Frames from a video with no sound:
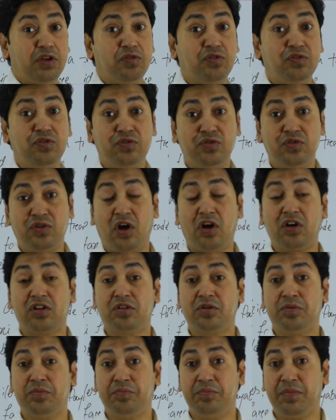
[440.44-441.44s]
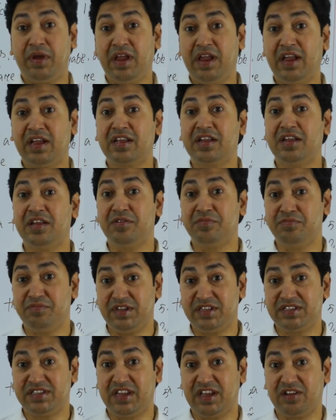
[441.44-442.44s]
you do not make
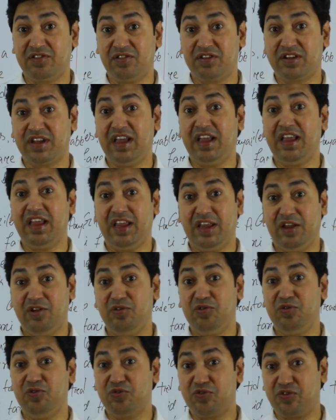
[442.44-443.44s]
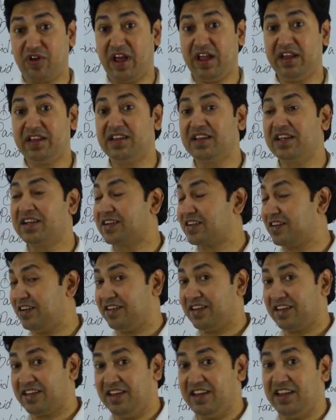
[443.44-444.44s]
mistake. Okay, you write
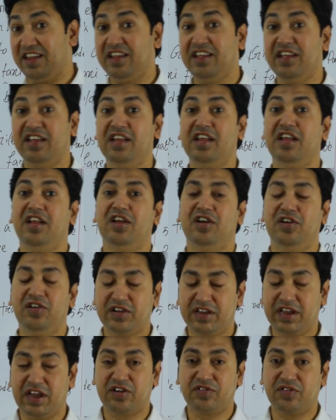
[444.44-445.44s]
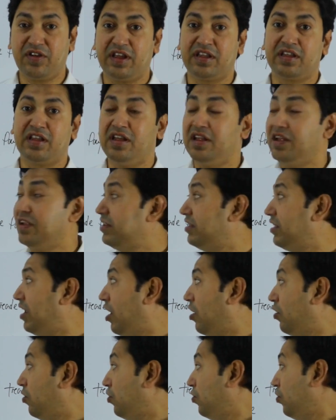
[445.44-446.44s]
correctly. Okay, great.
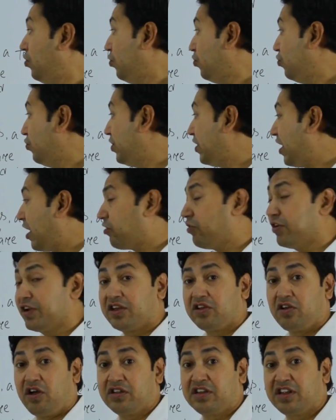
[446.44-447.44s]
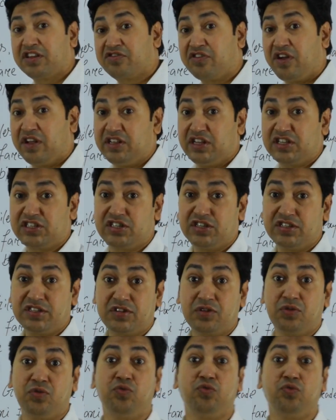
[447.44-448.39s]
Now we recorded all the transitions,